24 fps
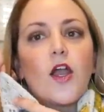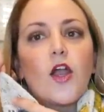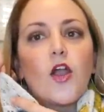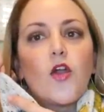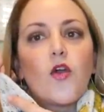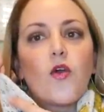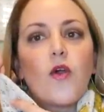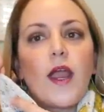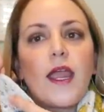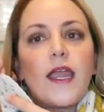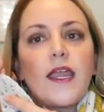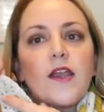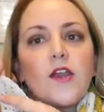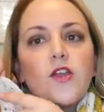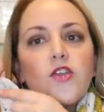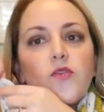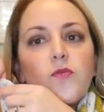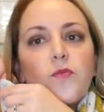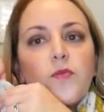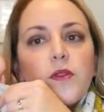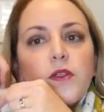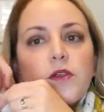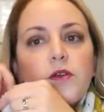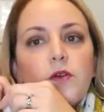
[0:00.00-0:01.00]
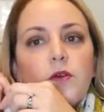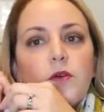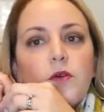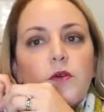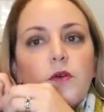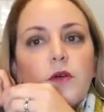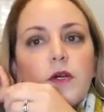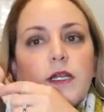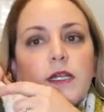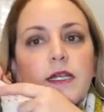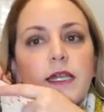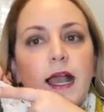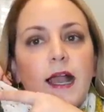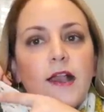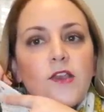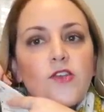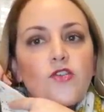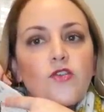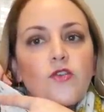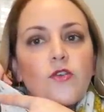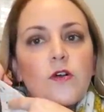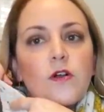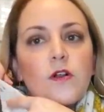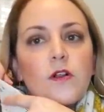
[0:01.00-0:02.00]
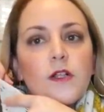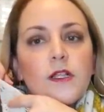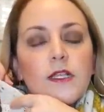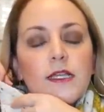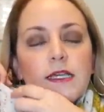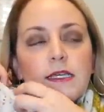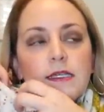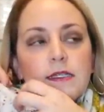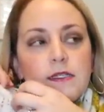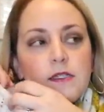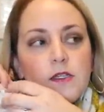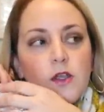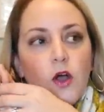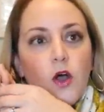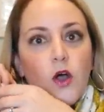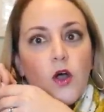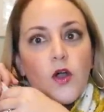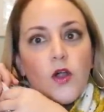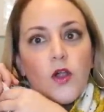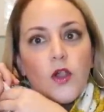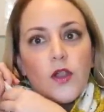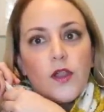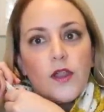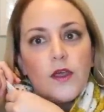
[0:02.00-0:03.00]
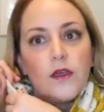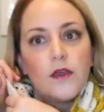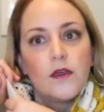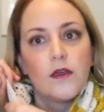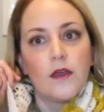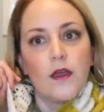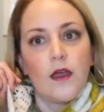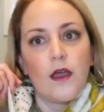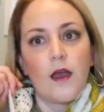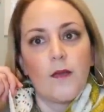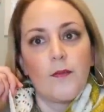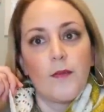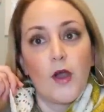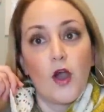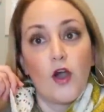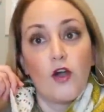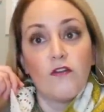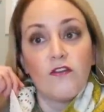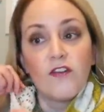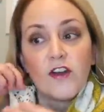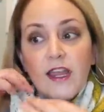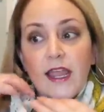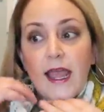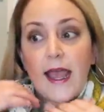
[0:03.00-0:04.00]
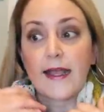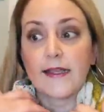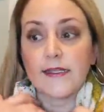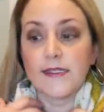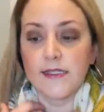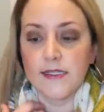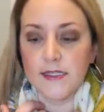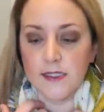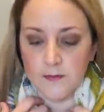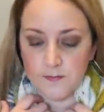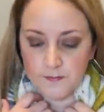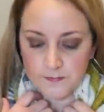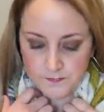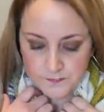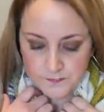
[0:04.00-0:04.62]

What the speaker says: grayish blue natural is called Overcast.